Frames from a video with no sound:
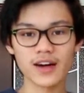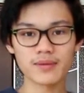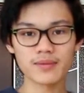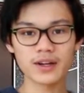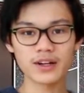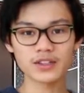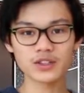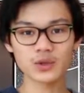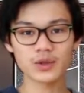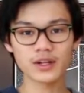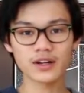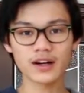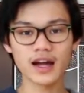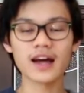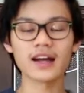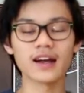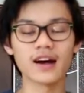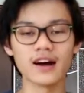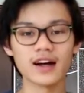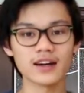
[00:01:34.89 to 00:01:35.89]
find me on Twitter
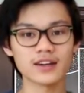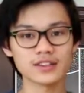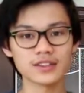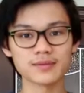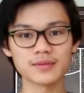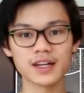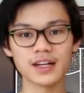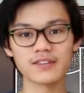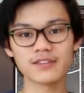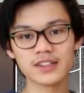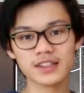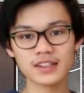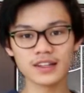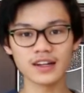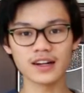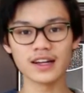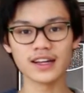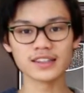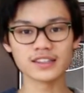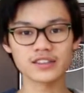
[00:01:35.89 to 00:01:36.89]
at
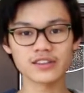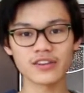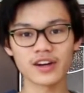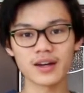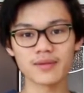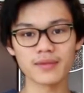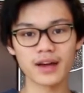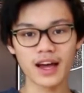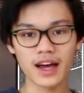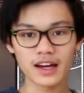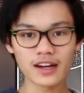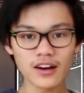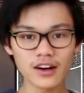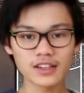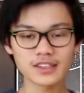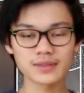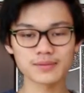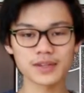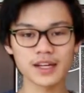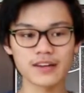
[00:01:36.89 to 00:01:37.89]
iawesomekevin, Instagram at
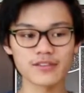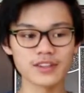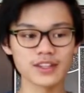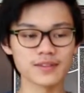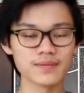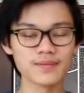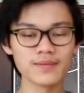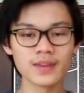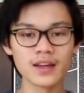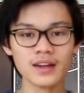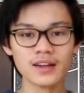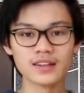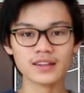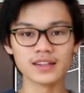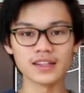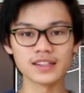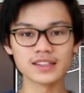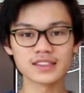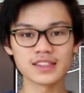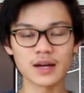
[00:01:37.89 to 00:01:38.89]
awesomekevin,
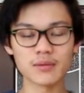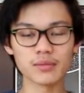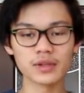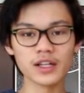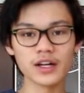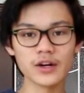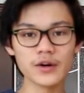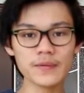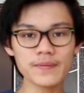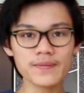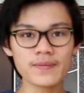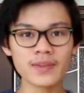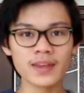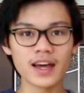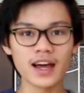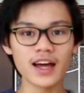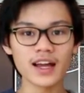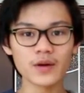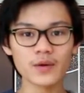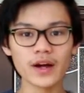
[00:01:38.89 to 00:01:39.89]
links down below.
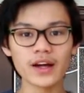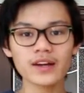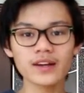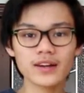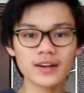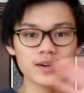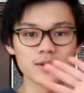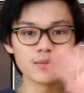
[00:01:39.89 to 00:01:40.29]
Anyway,